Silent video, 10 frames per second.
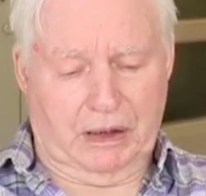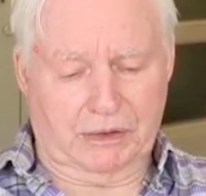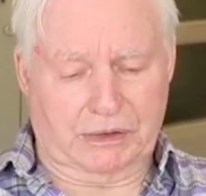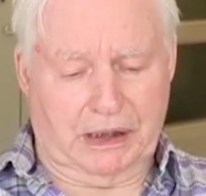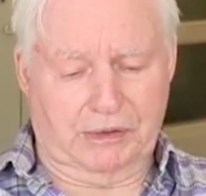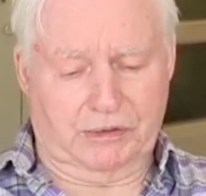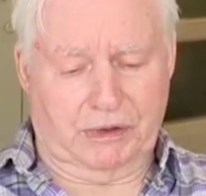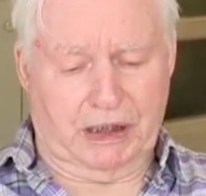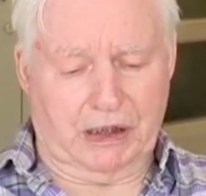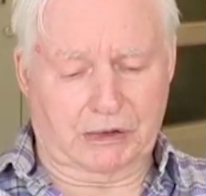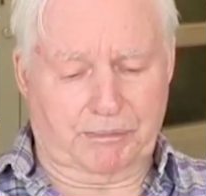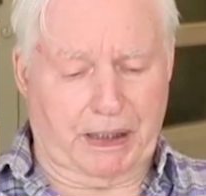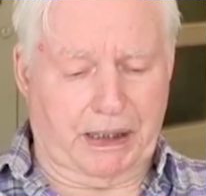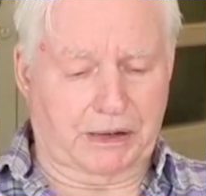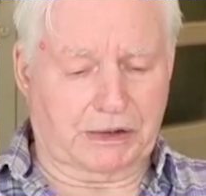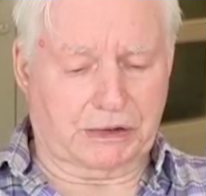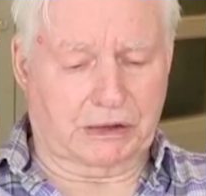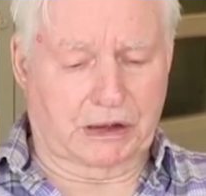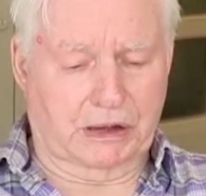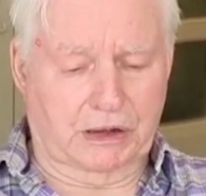A century has
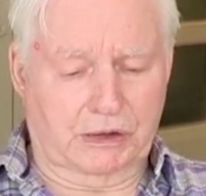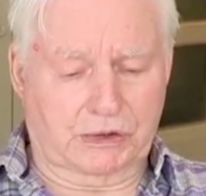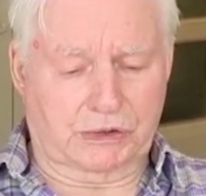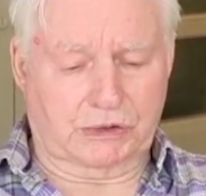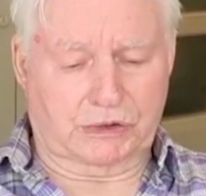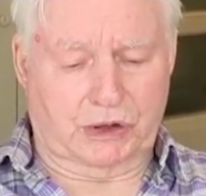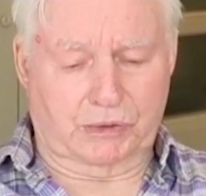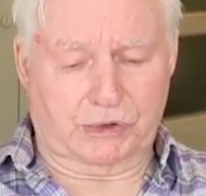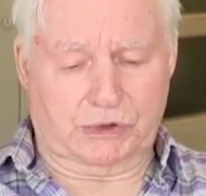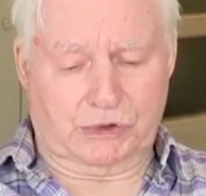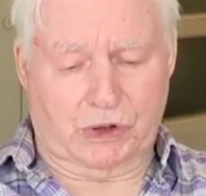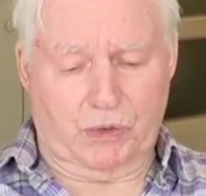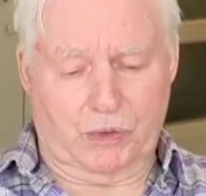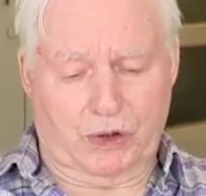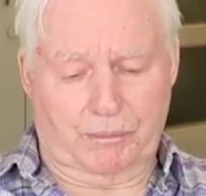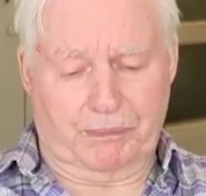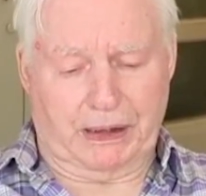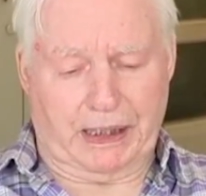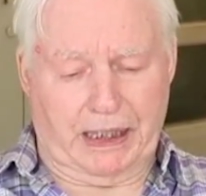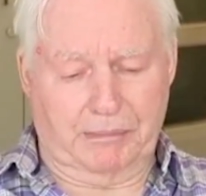passed, so Stoke
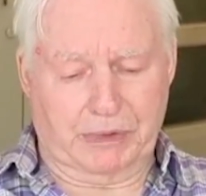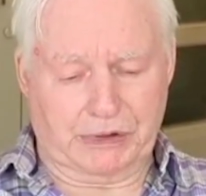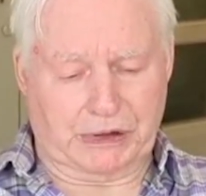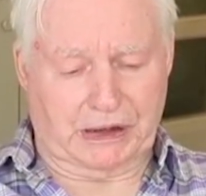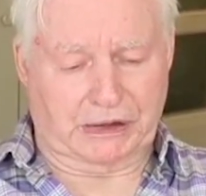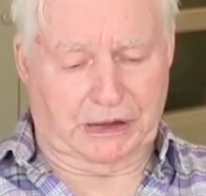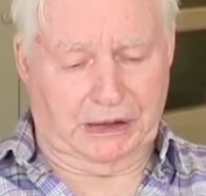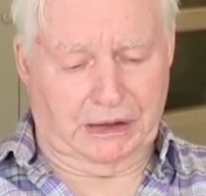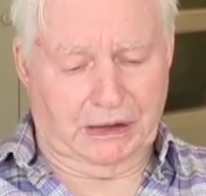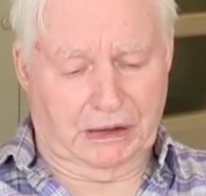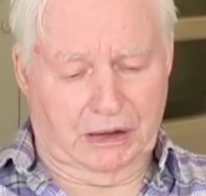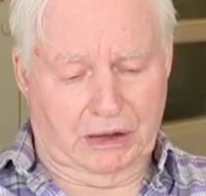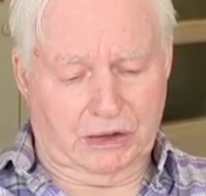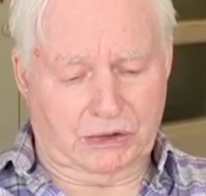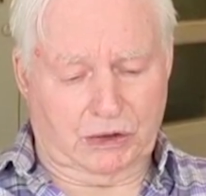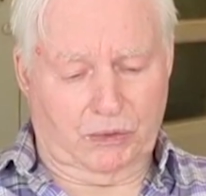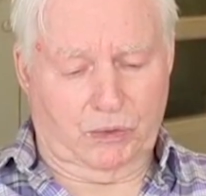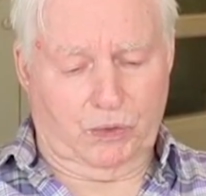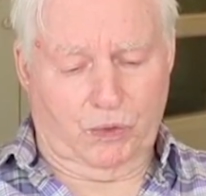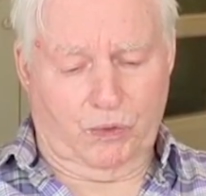became a city.
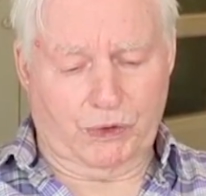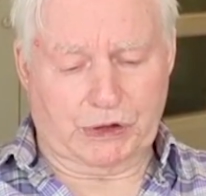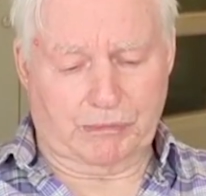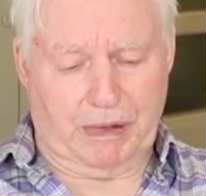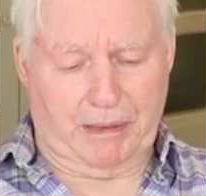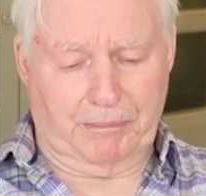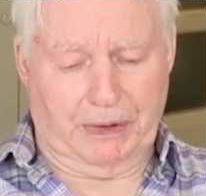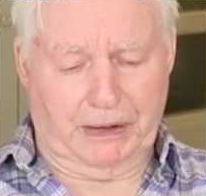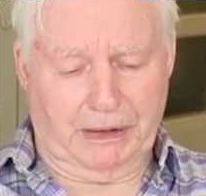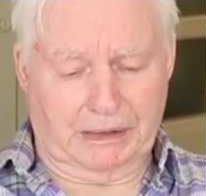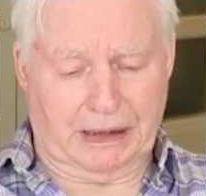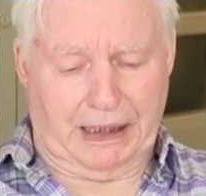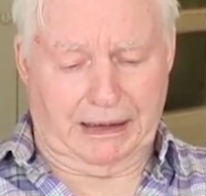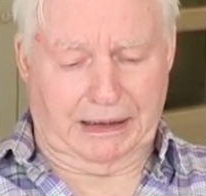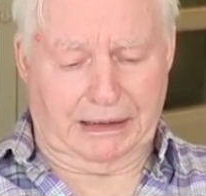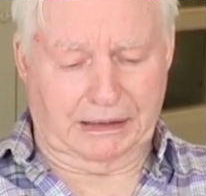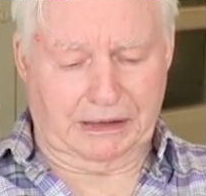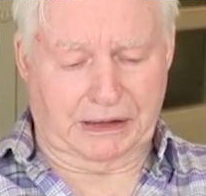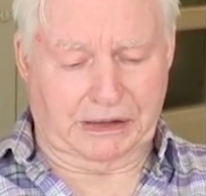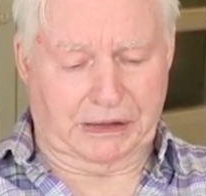So always remember that little
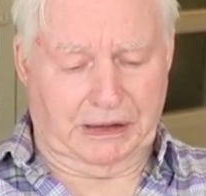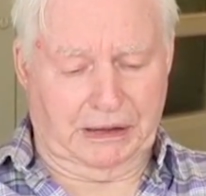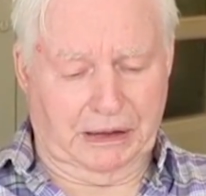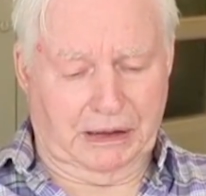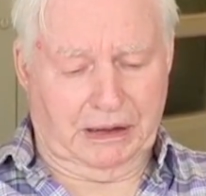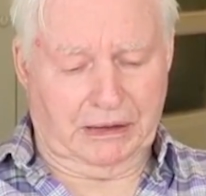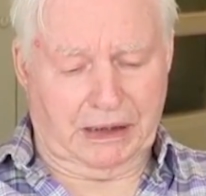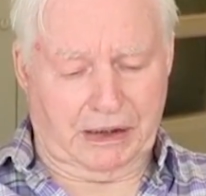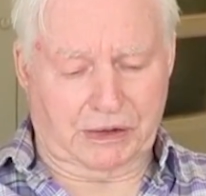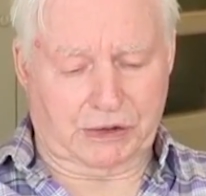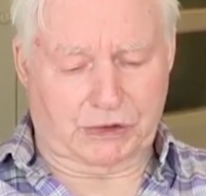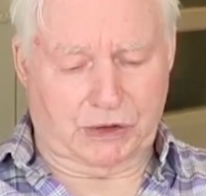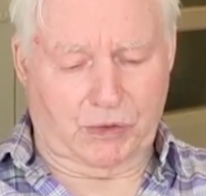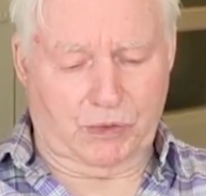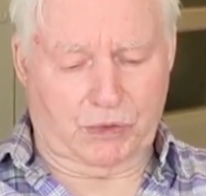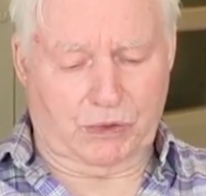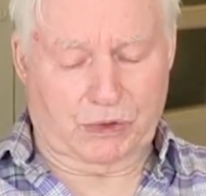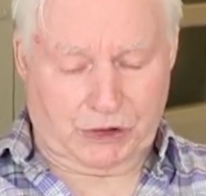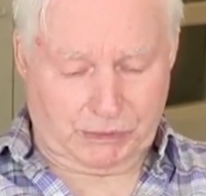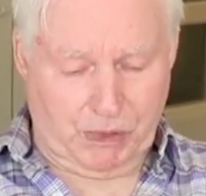ditty, that
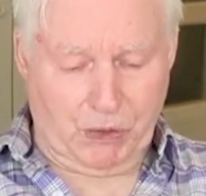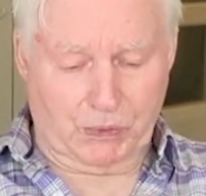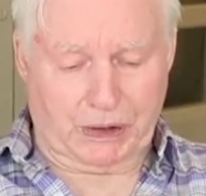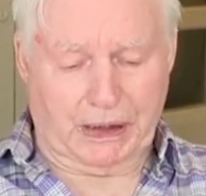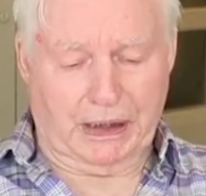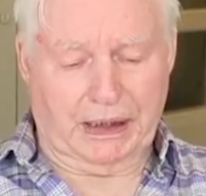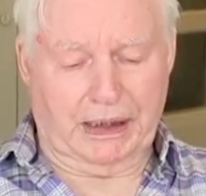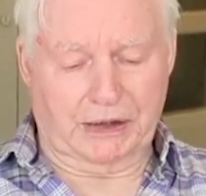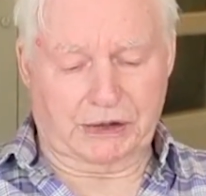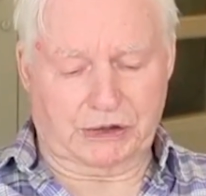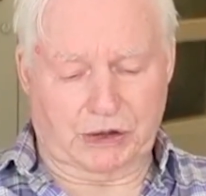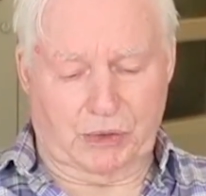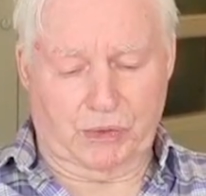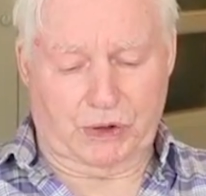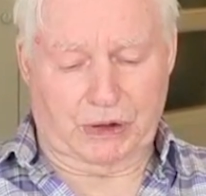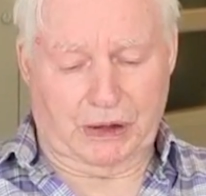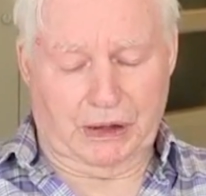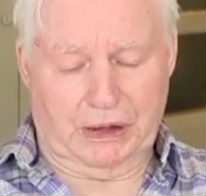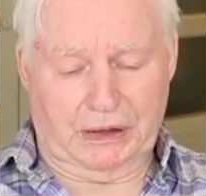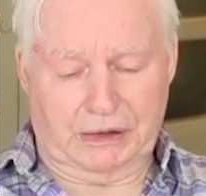smoke in Stoke
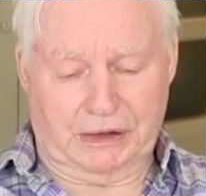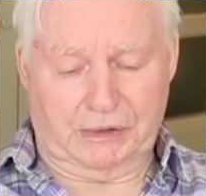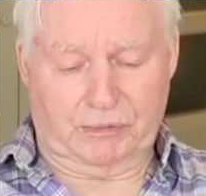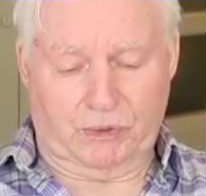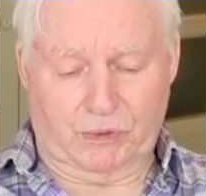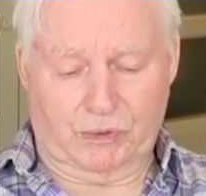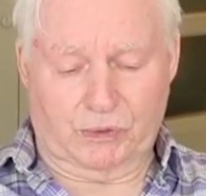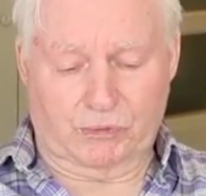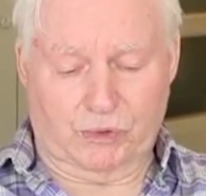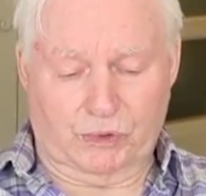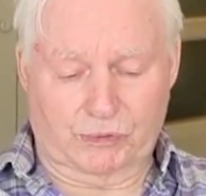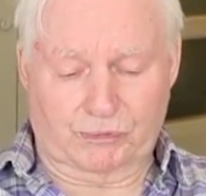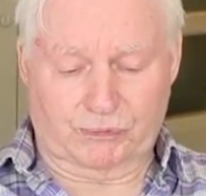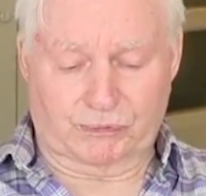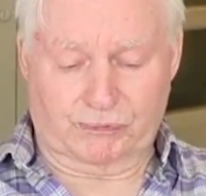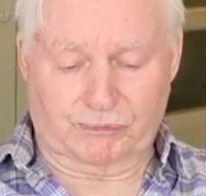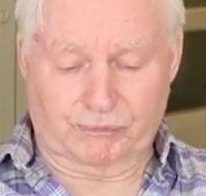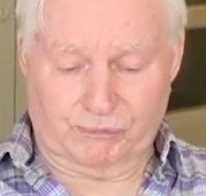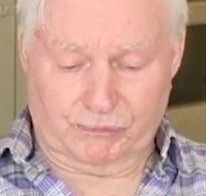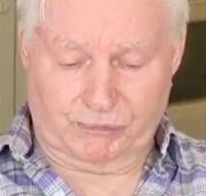did fall one
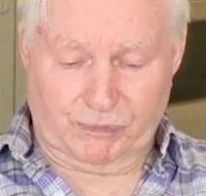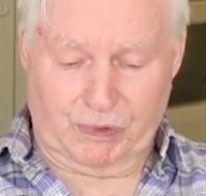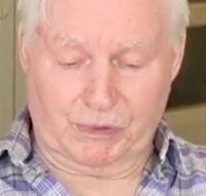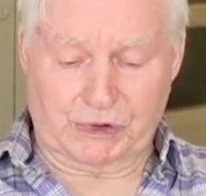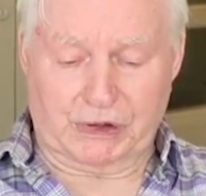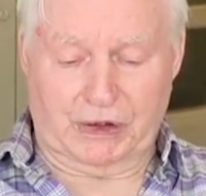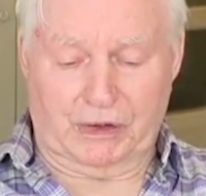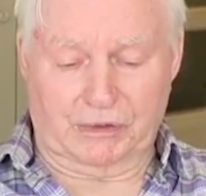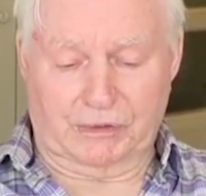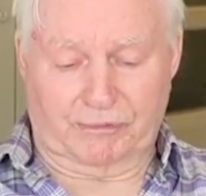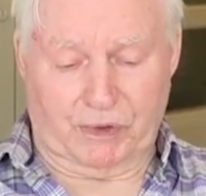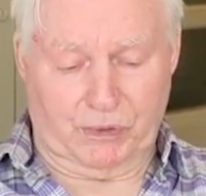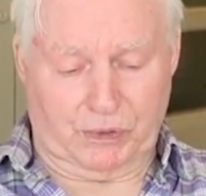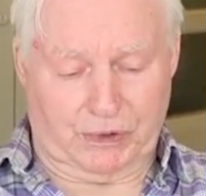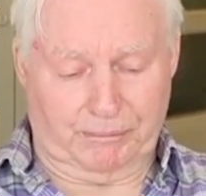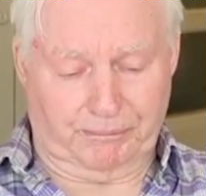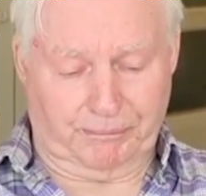mostly on the folk.